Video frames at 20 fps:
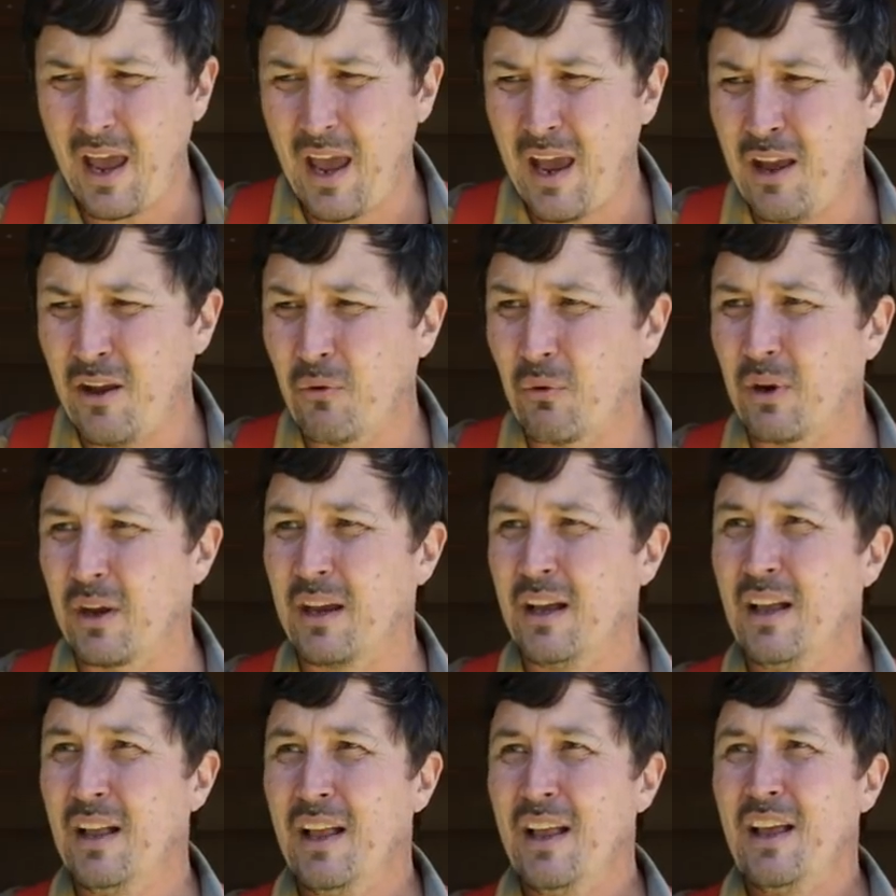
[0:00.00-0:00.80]
angry.
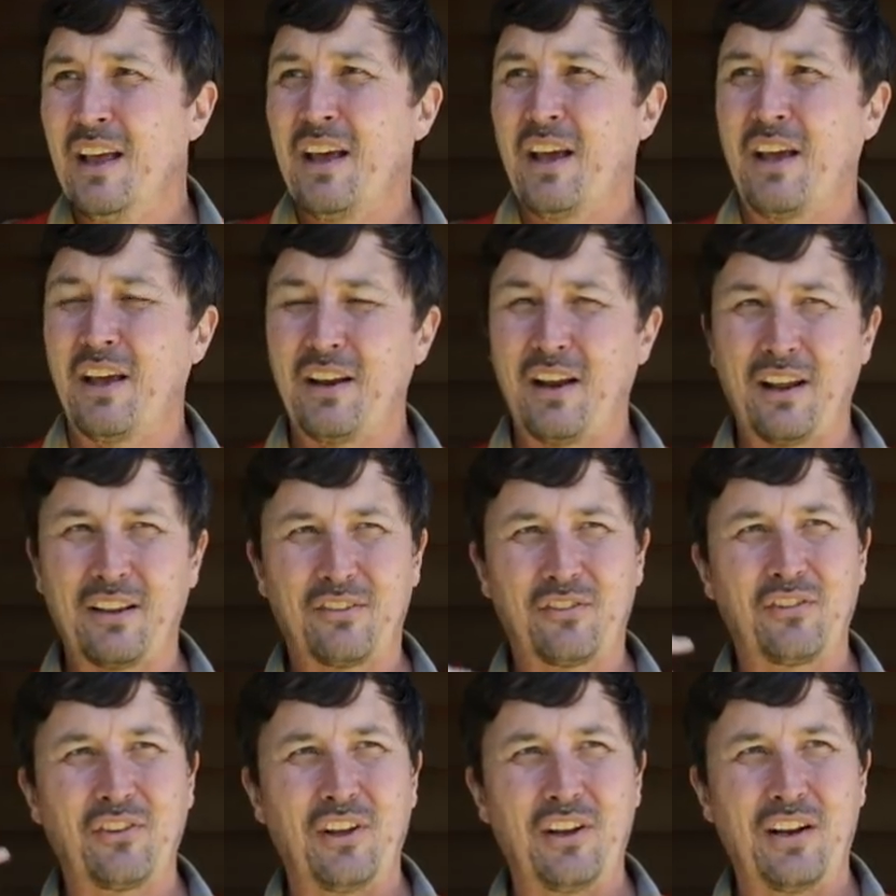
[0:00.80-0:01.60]
And I,
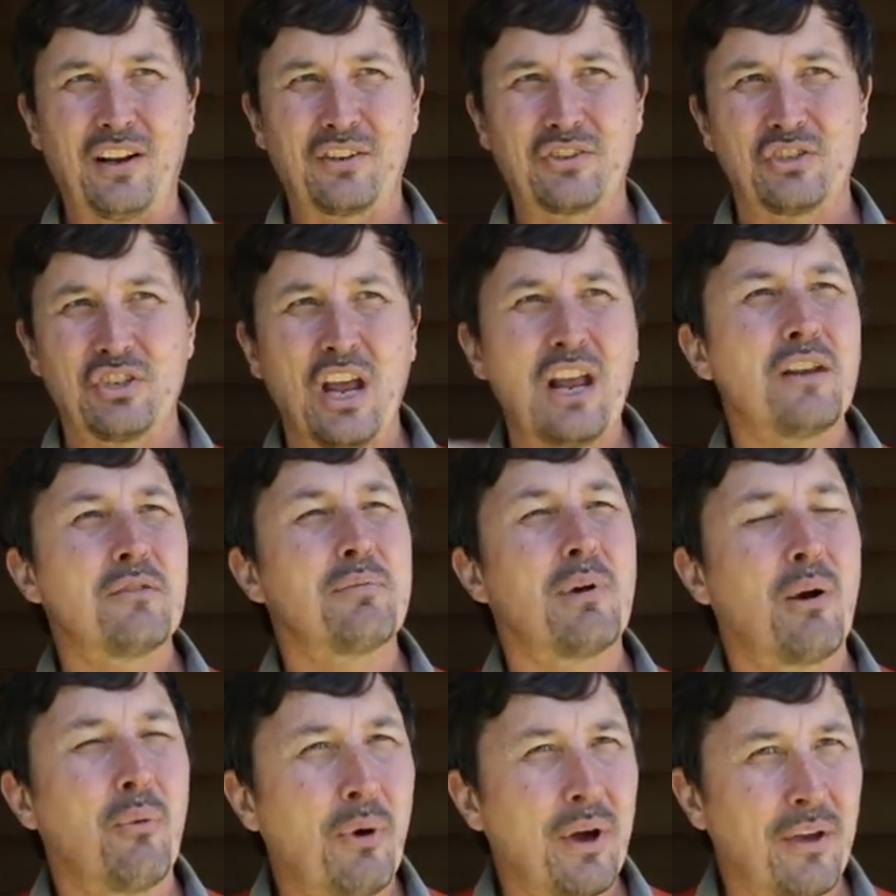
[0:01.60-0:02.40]
and I changed
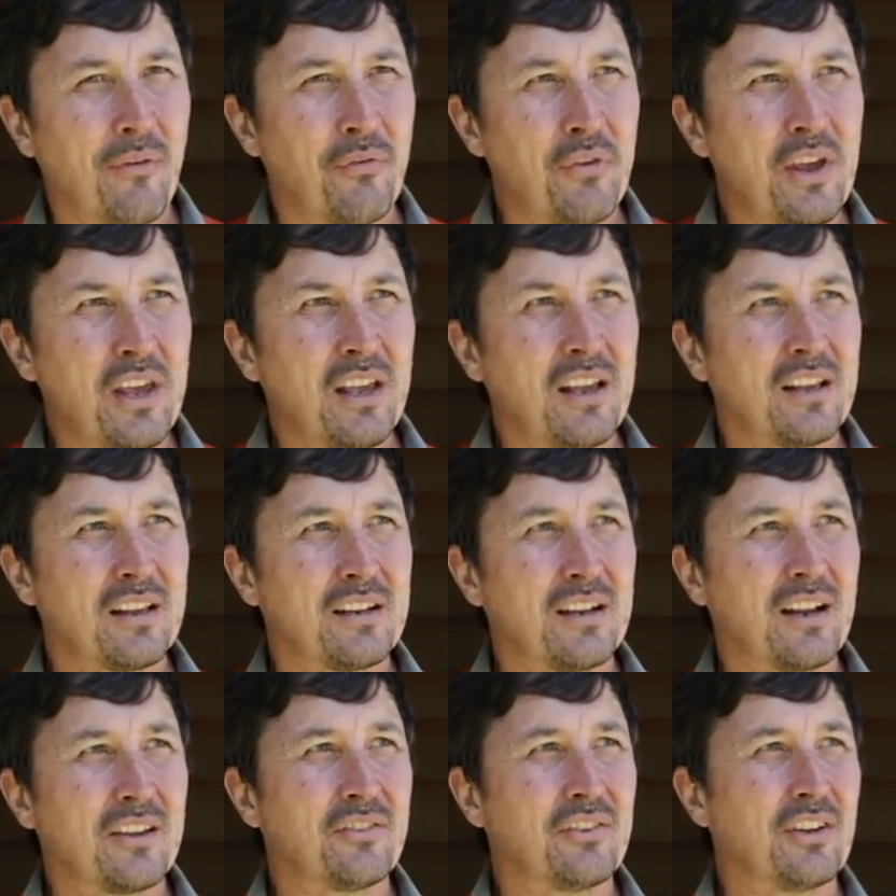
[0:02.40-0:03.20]
my way of thinking
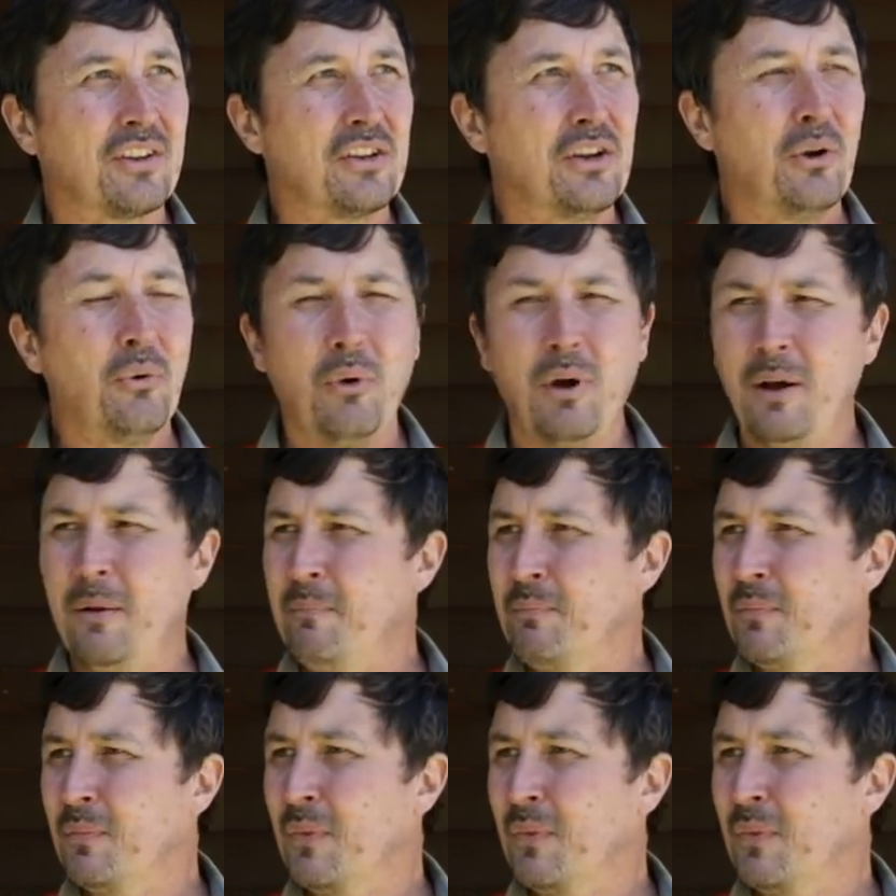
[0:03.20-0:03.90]
and I said, you know what?